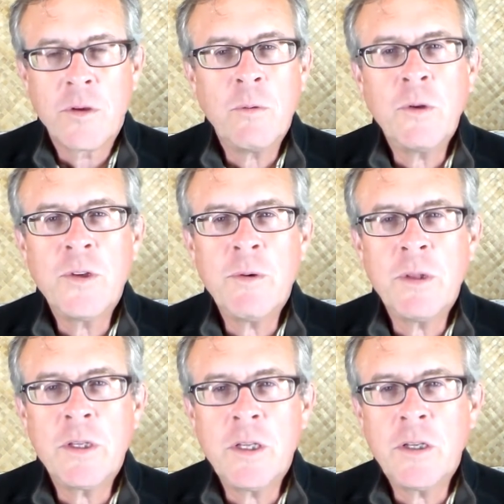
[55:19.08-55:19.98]
So we'll see
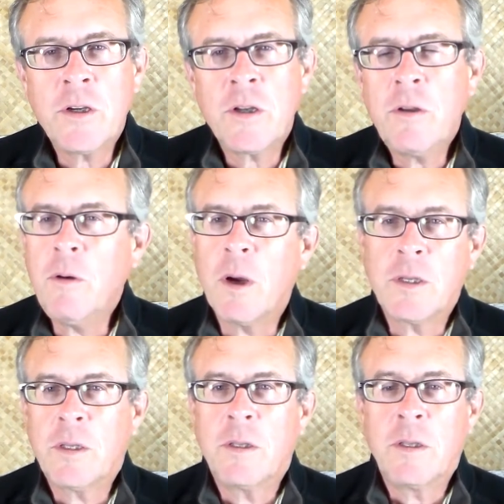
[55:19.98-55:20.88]
what this teacher can do.
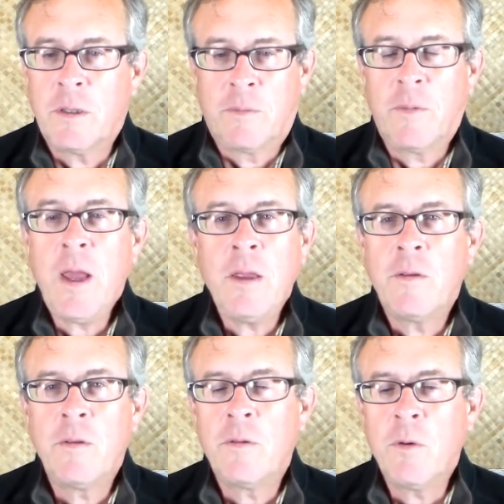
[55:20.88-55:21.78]
I said,
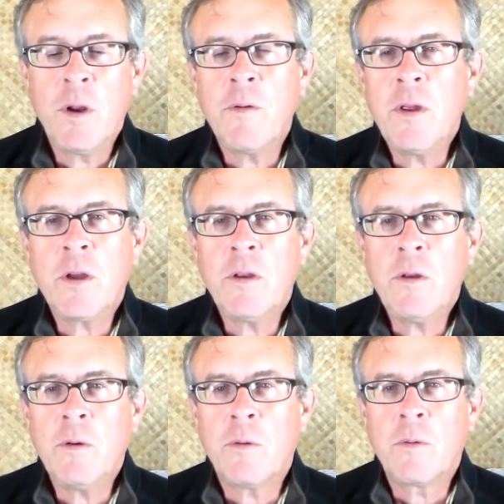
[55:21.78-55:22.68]
hey, do whatever you can
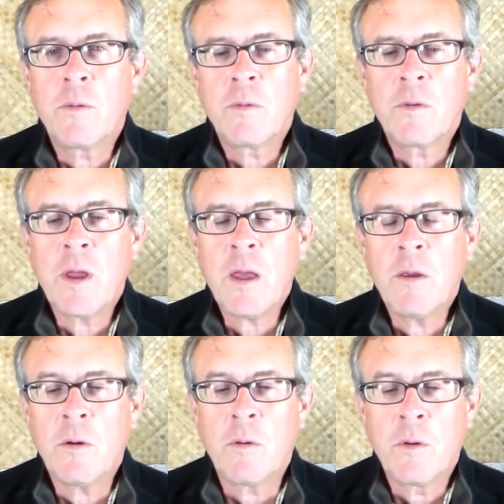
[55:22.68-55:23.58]
do.
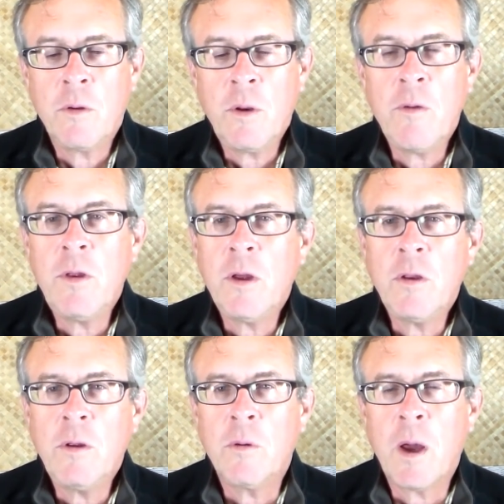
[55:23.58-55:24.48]
Thank you. Do whatever you
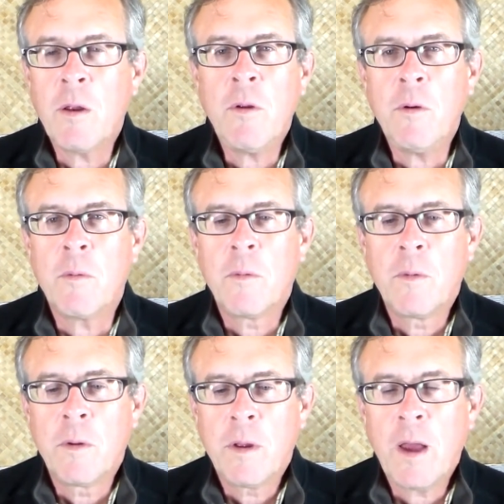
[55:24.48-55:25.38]
can do. I don't know.
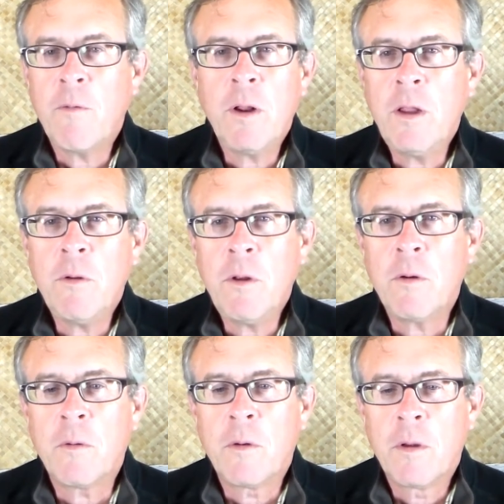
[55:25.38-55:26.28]
I really don't know.